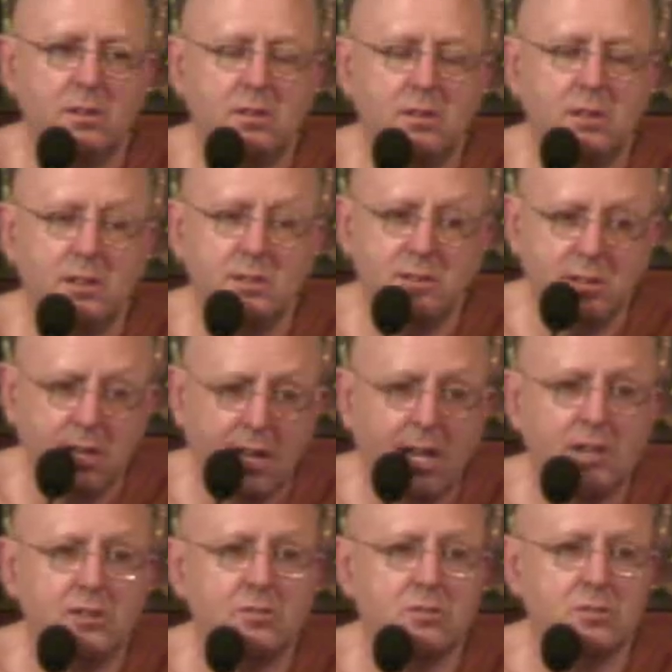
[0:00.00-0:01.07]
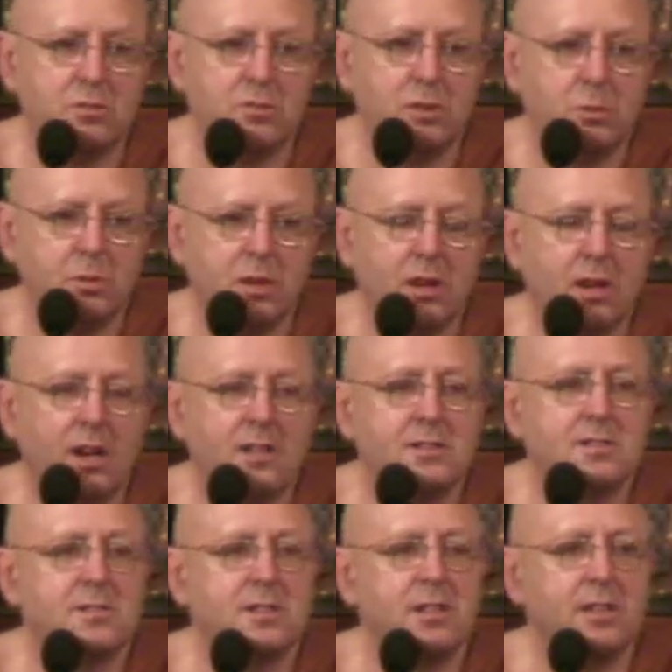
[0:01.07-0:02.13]
it's natural that we can't
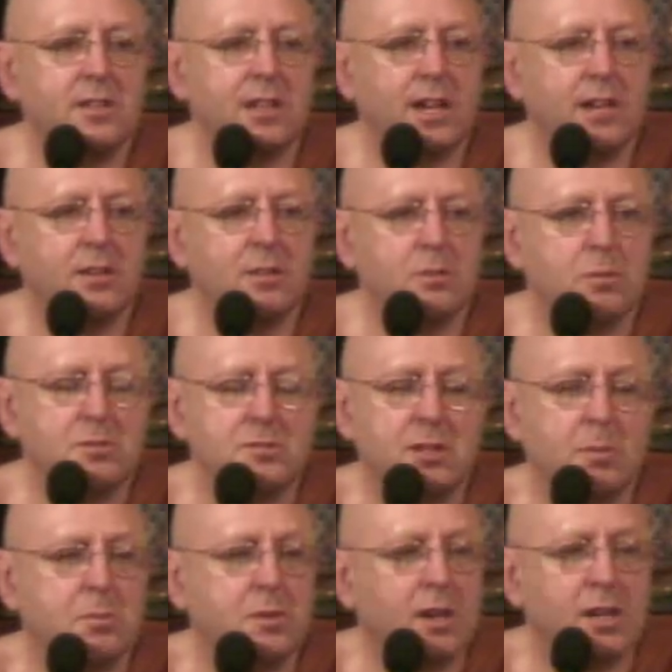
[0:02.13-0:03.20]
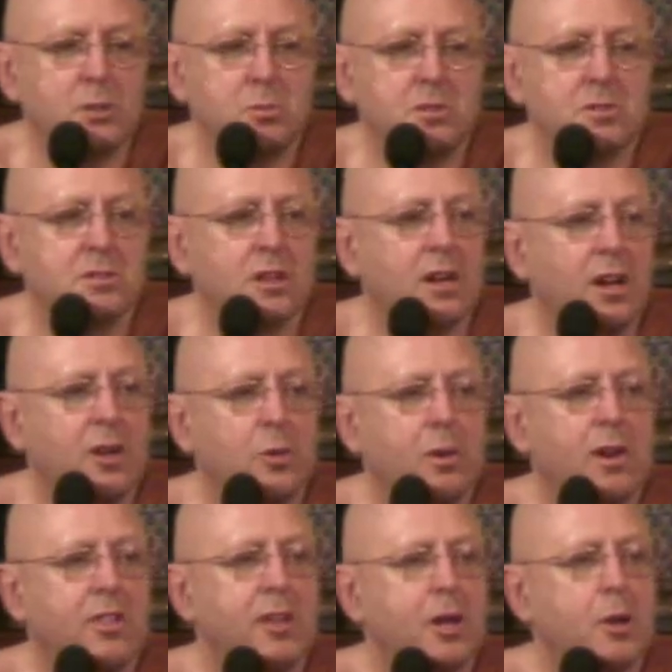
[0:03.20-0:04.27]
see that. Sometimes we just can't do
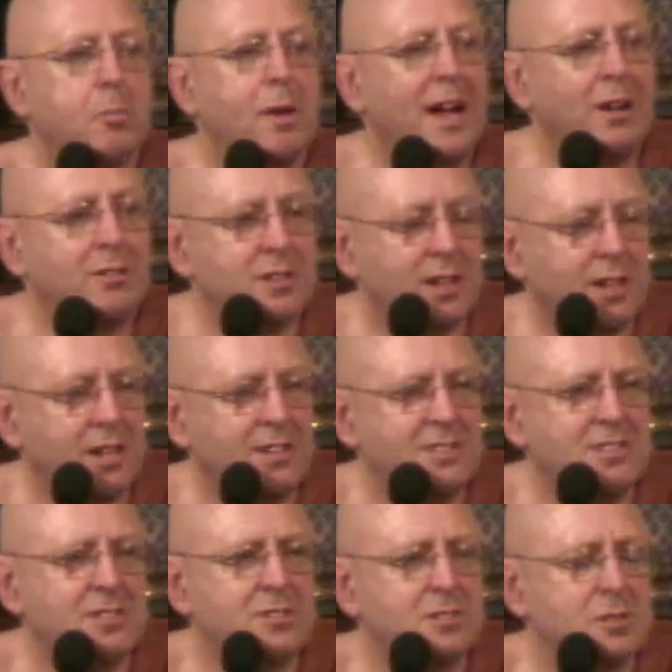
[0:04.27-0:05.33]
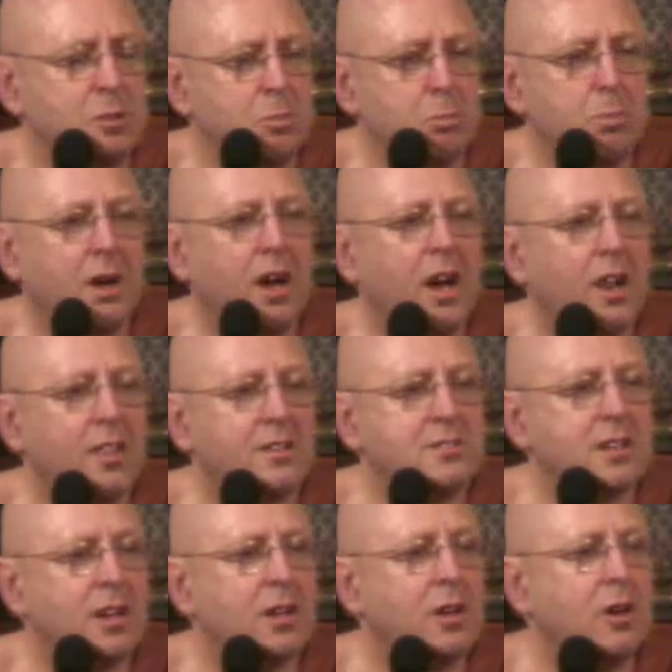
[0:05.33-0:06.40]
anything about it. It's just part of the
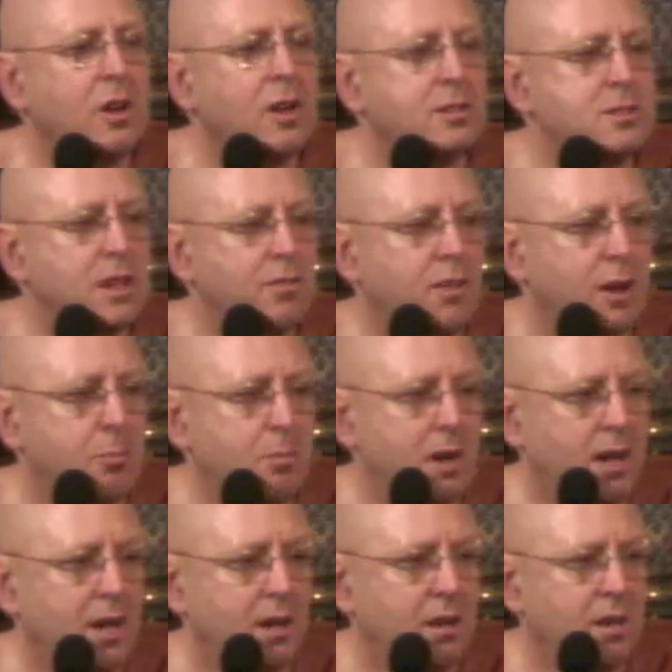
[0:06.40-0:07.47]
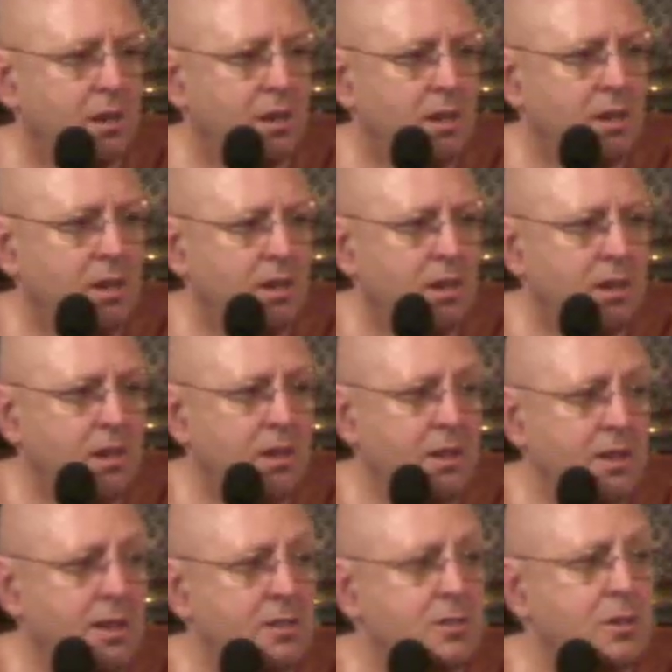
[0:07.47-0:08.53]
psychology of our mind.
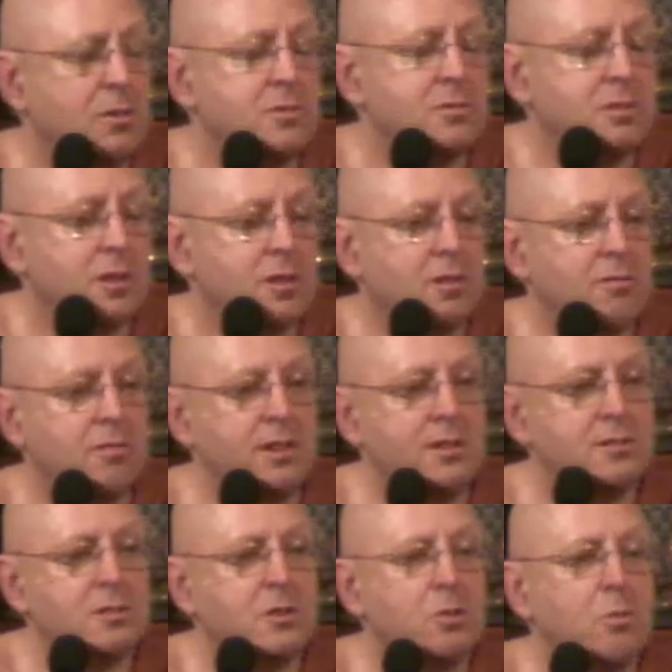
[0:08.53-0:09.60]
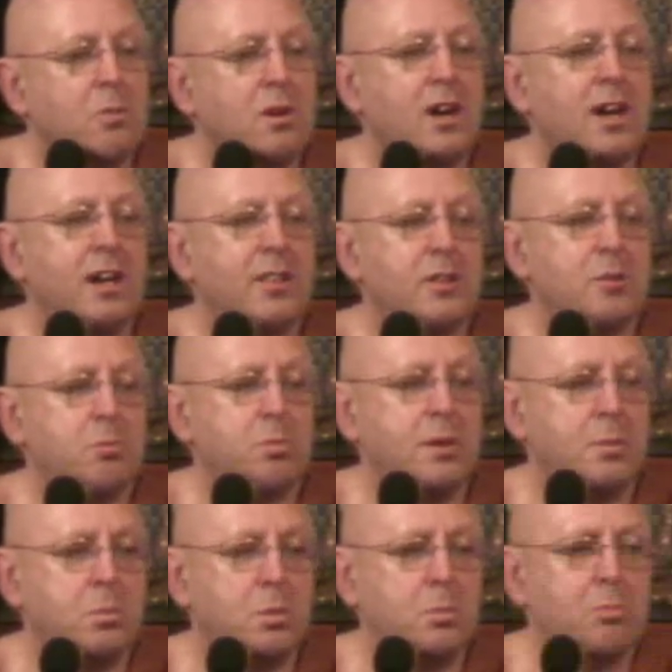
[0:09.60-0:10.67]
It's also the reason why that
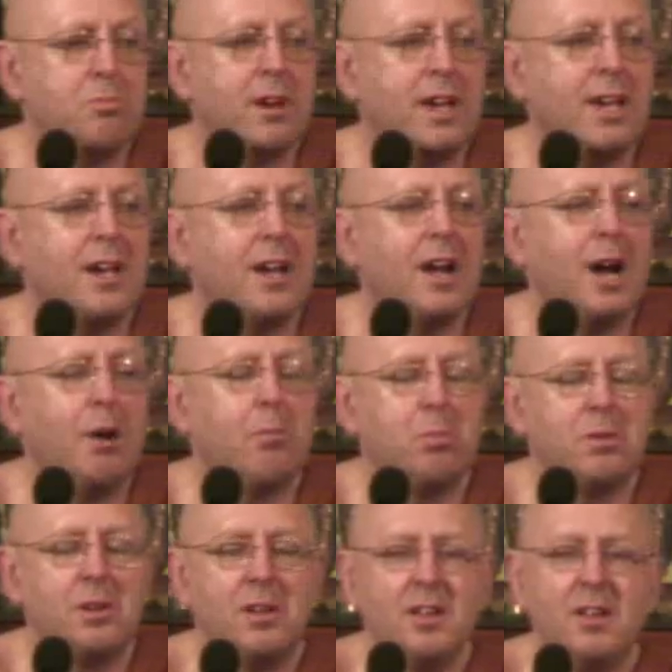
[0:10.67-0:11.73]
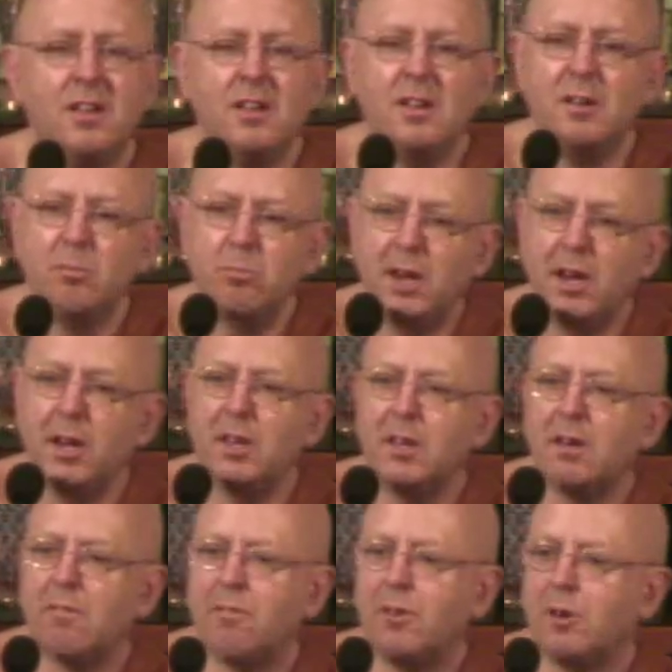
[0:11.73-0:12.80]
people break up, and many
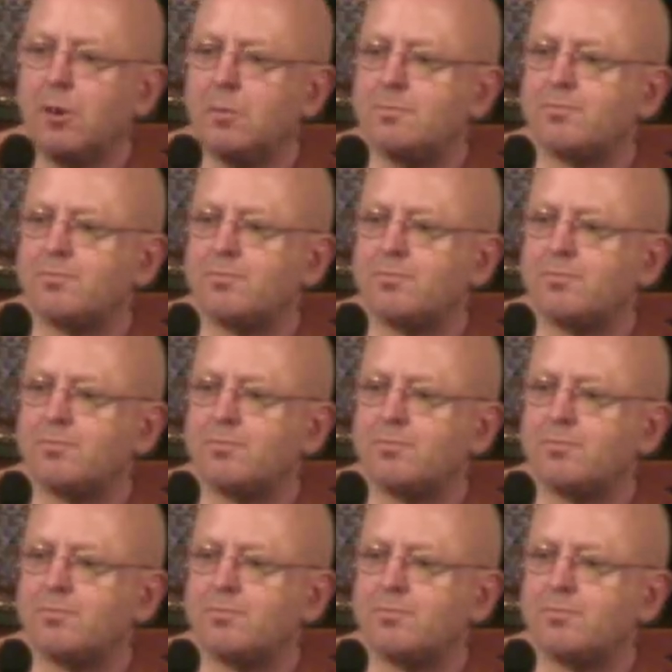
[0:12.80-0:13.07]
of you